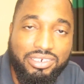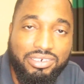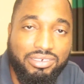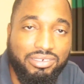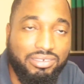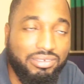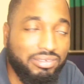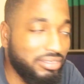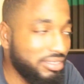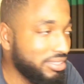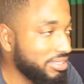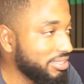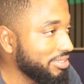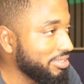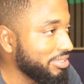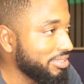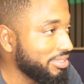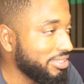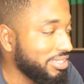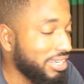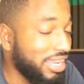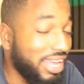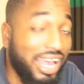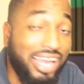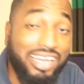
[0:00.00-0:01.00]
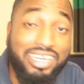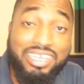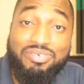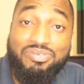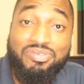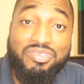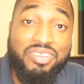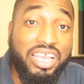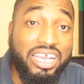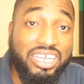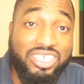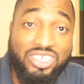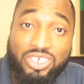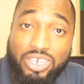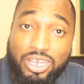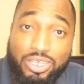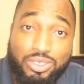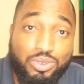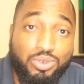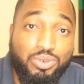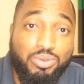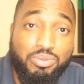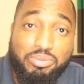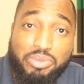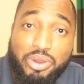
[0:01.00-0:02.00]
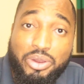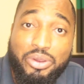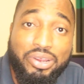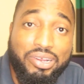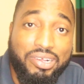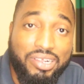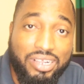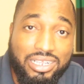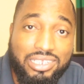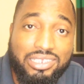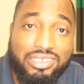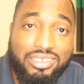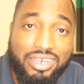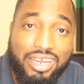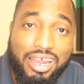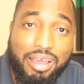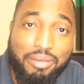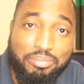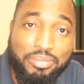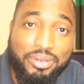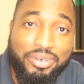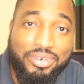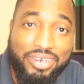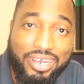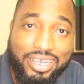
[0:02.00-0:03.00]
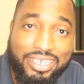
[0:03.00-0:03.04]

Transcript: and even next year too. Miracles could happen,